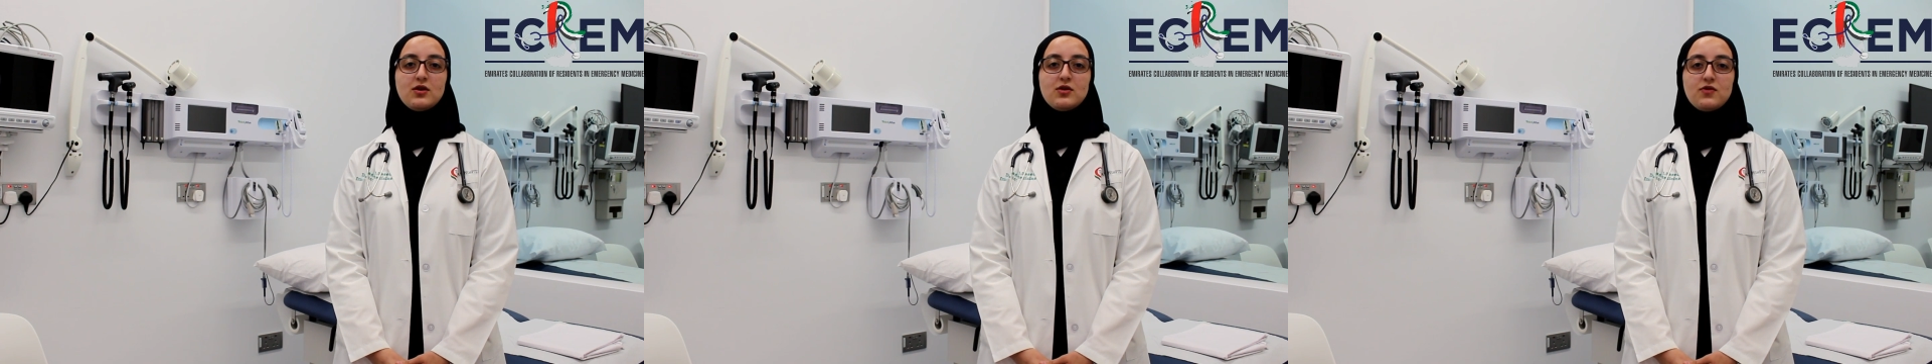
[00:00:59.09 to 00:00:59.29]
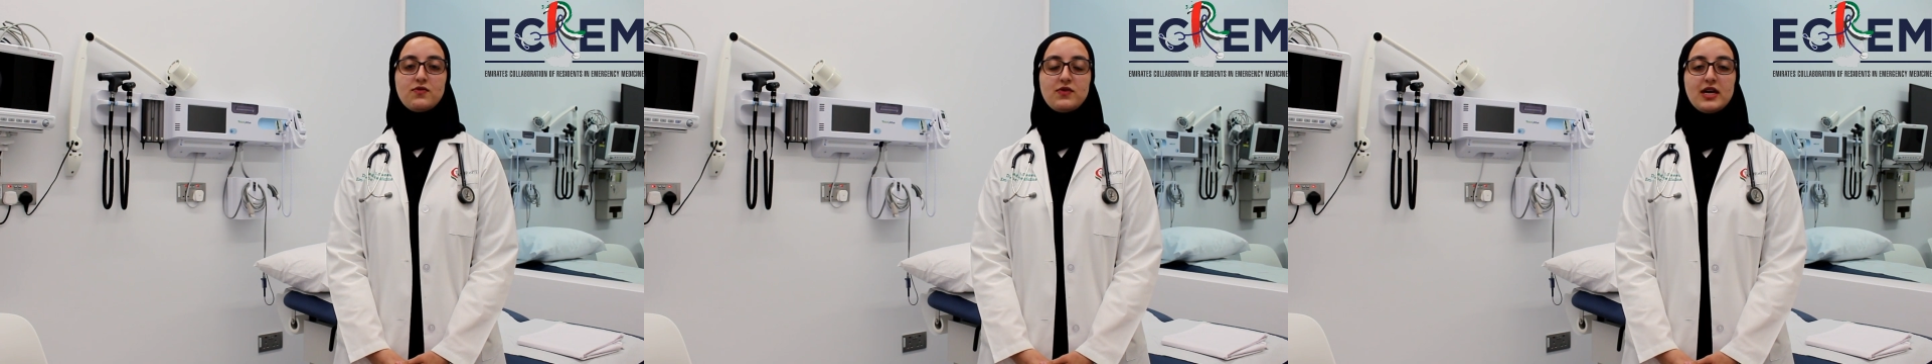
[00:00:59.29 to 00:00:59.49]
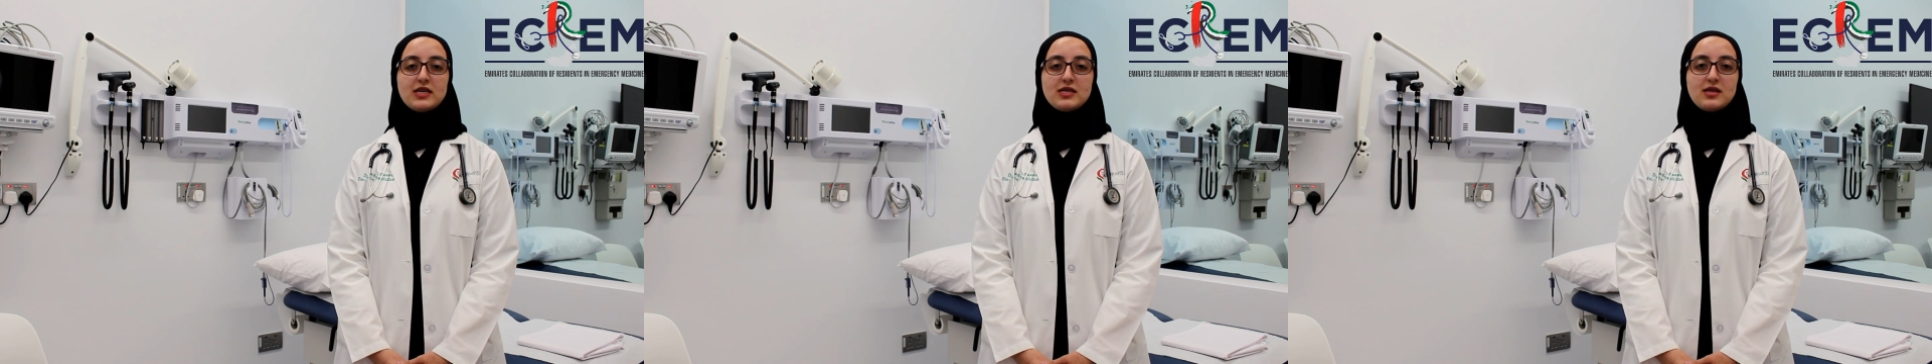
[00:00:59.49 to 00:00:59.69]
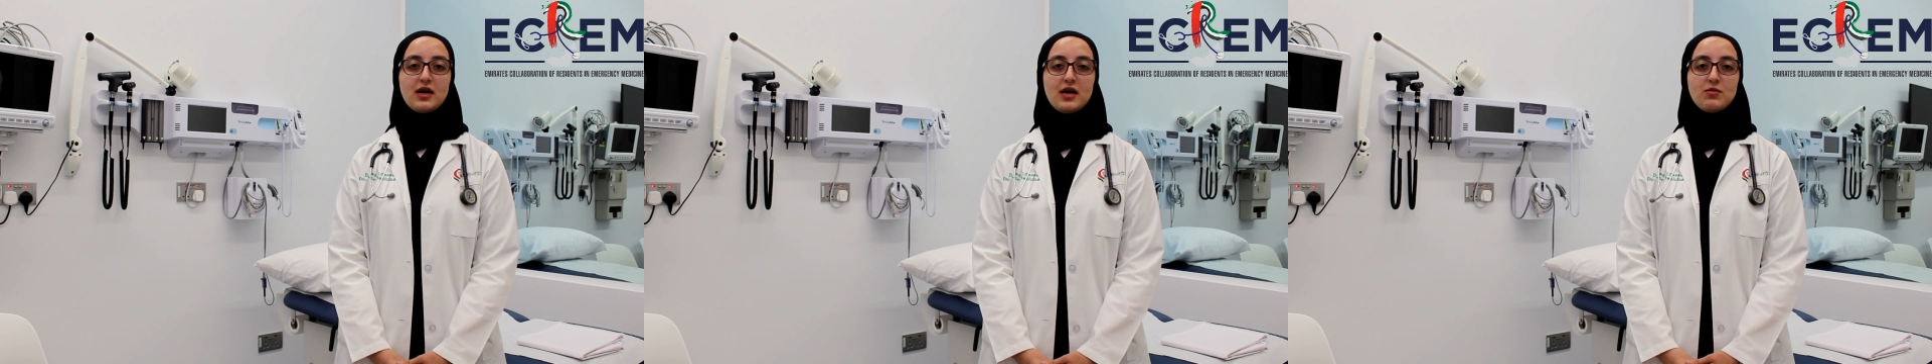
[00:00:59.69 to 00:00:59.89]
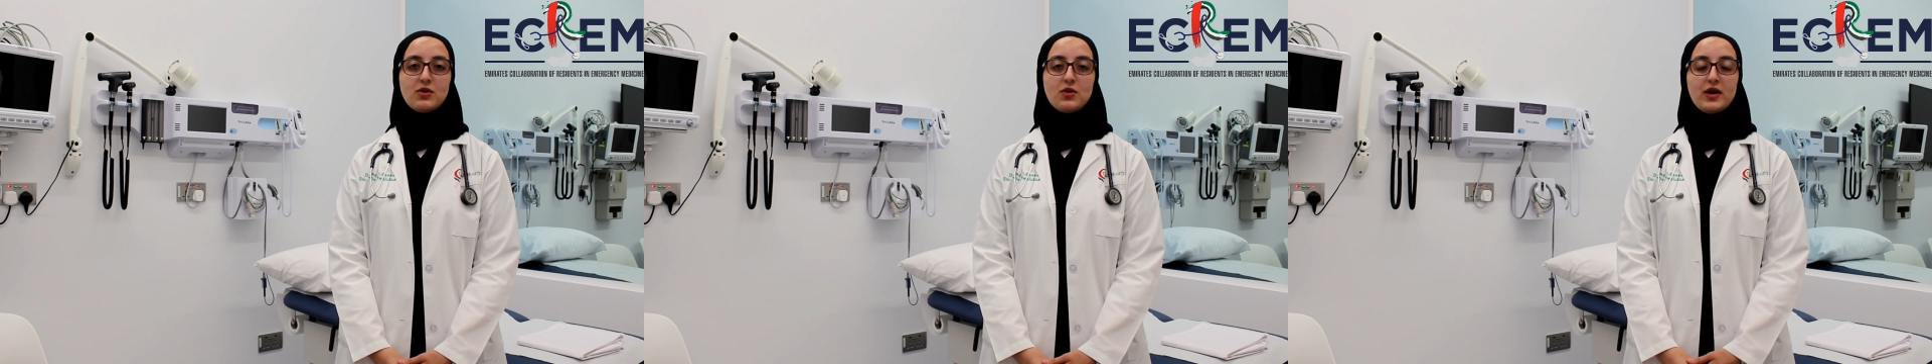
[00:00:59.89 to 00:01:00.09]
to flex
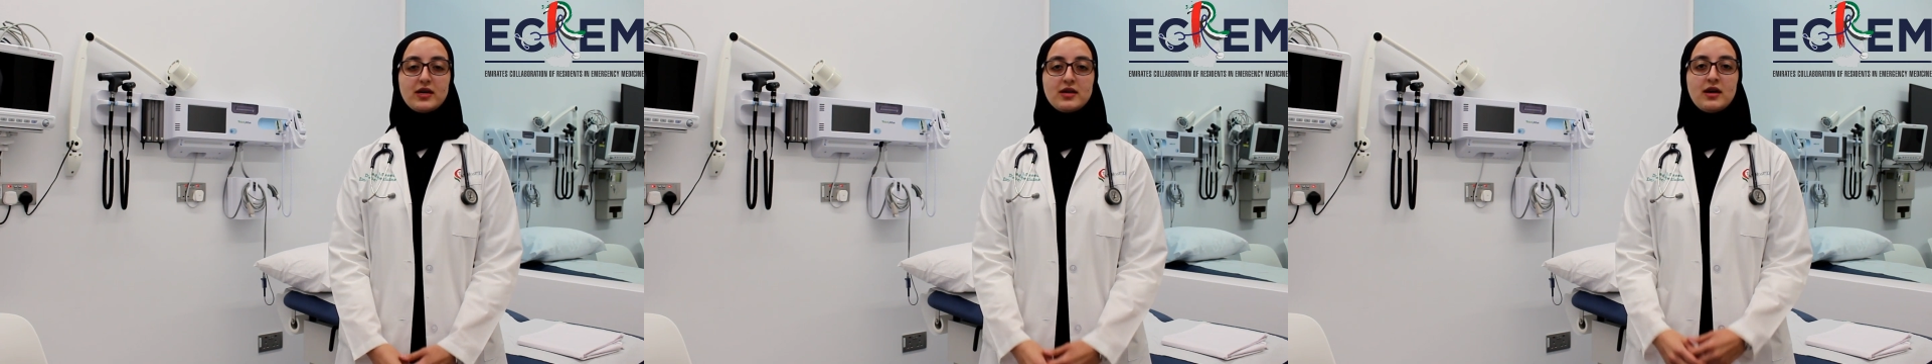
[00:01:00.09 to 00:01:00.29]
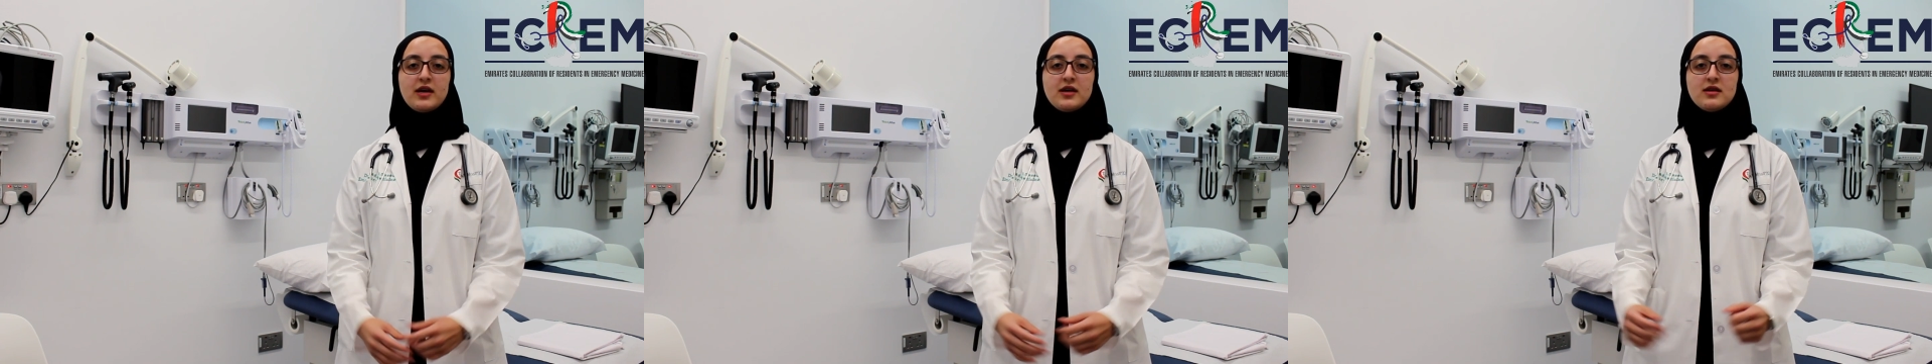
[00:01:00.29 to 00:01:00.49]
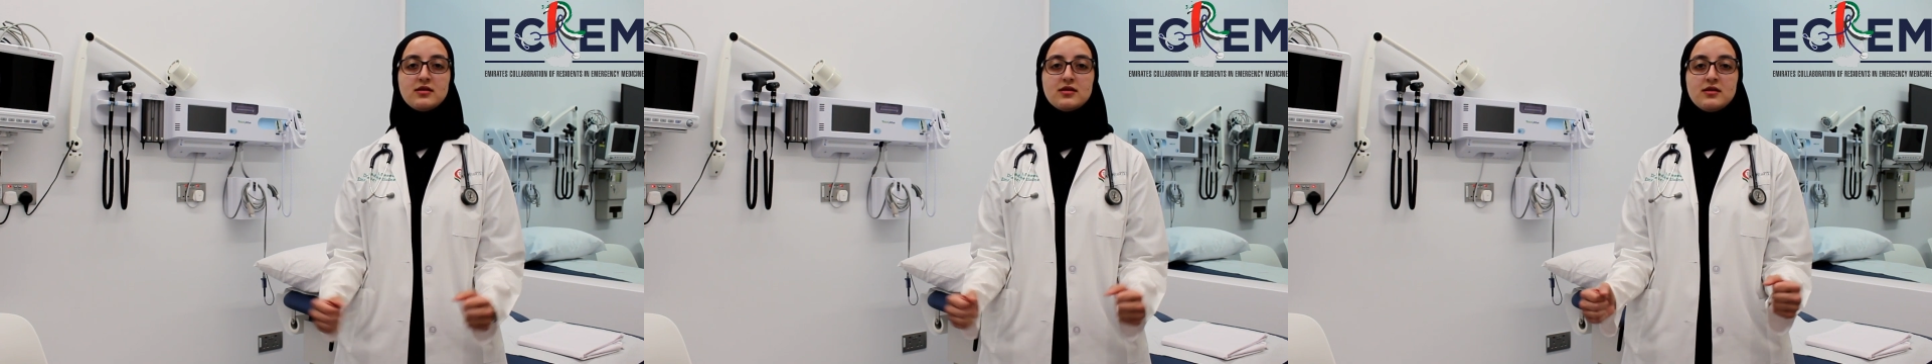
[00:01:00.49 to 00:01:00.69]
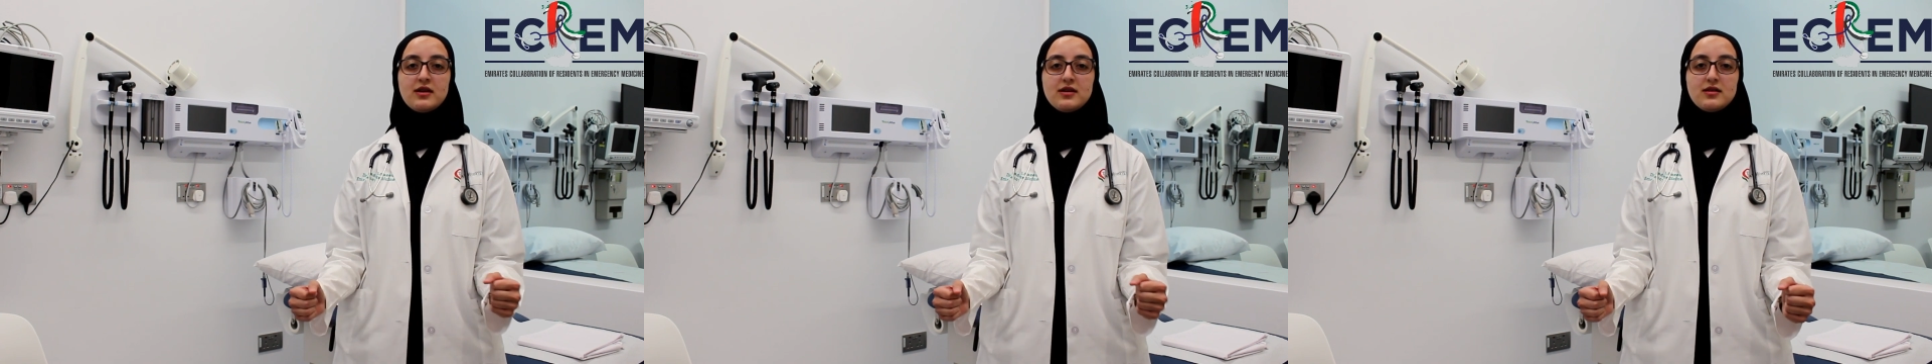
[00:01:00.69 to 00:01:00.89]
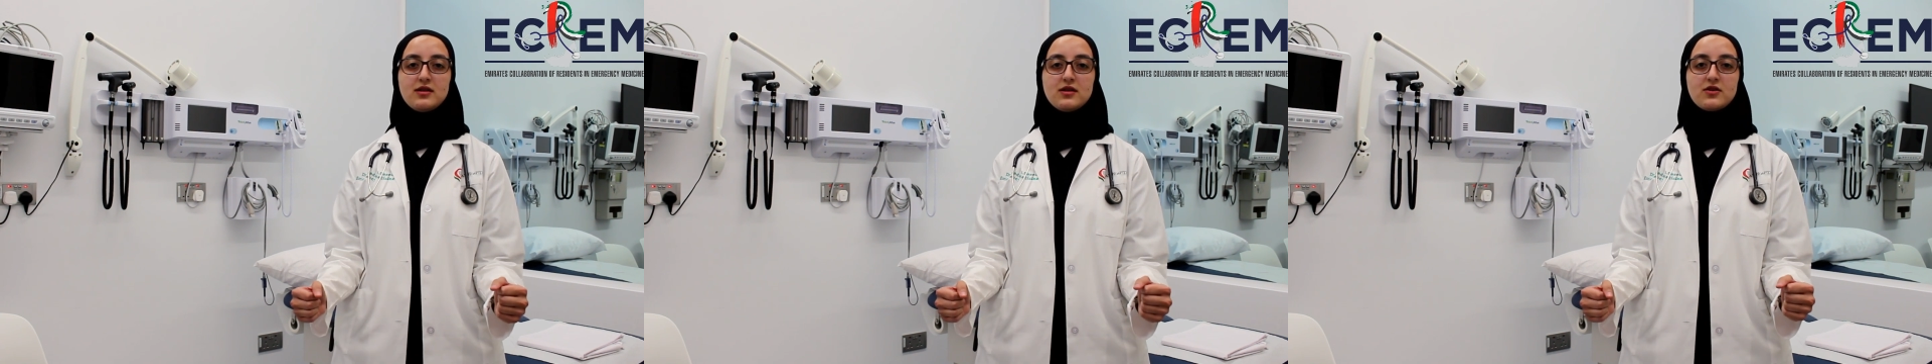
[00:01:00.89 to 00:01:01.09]
the elbow at
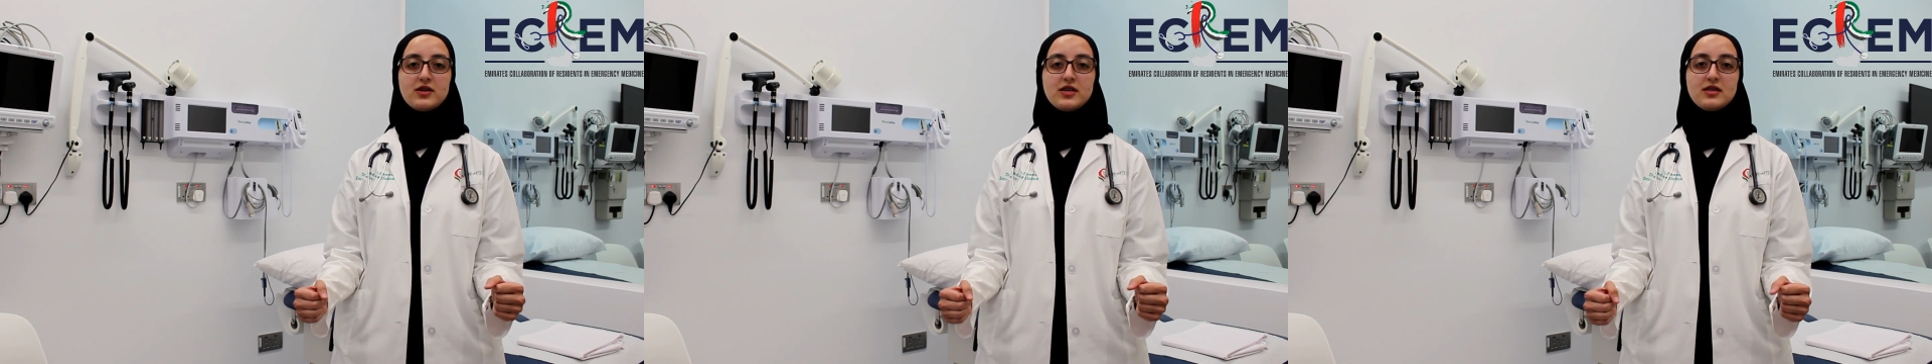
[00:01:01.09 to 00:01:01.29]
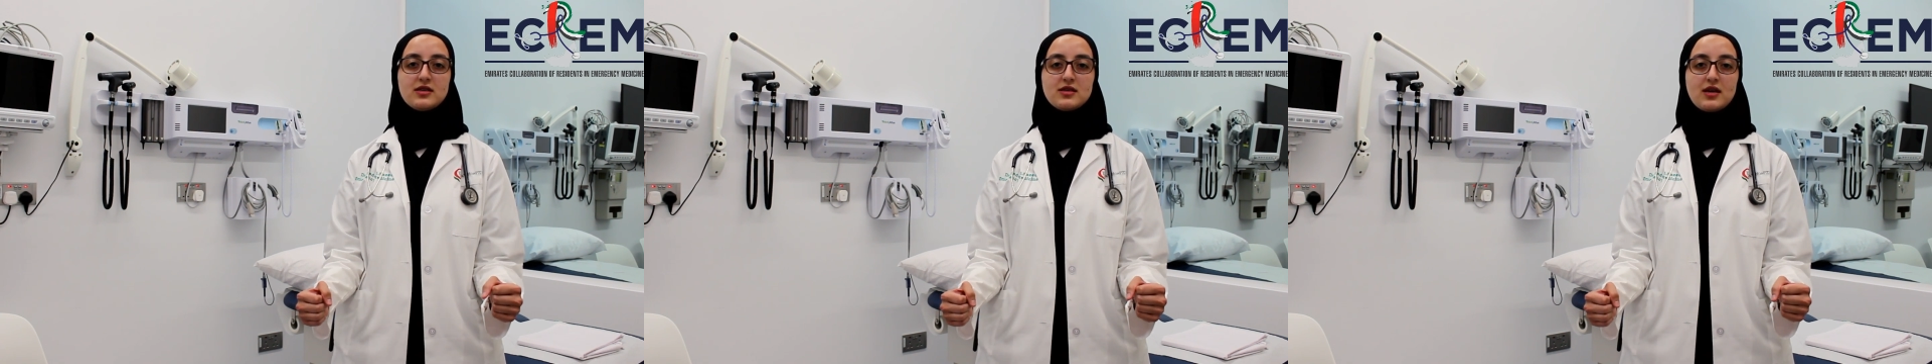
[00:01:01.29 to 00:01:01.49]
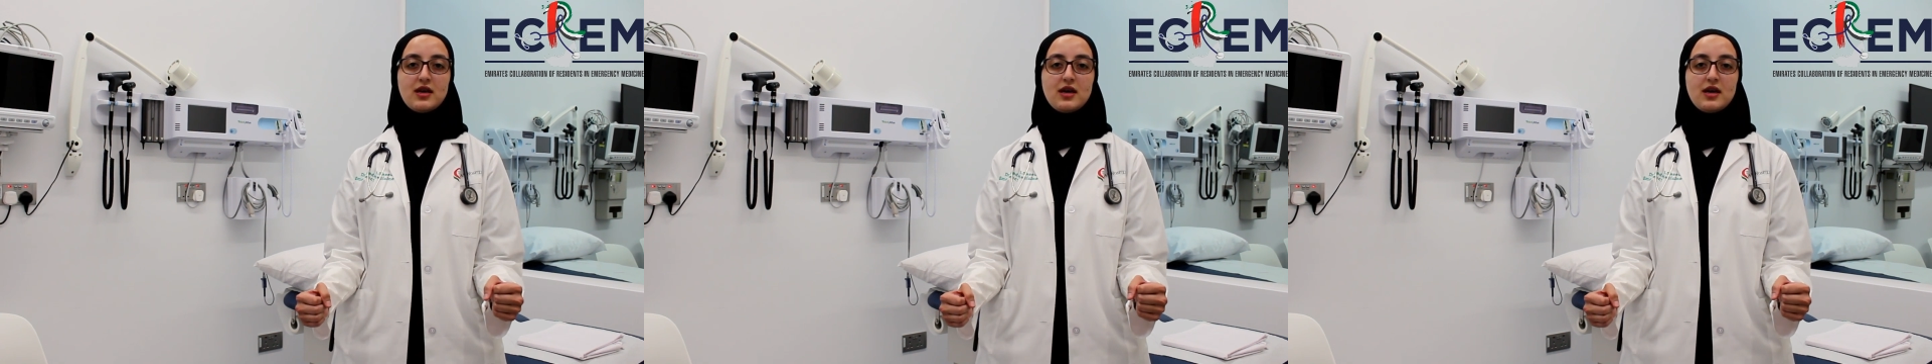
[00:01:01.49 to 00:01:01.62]
90 degrees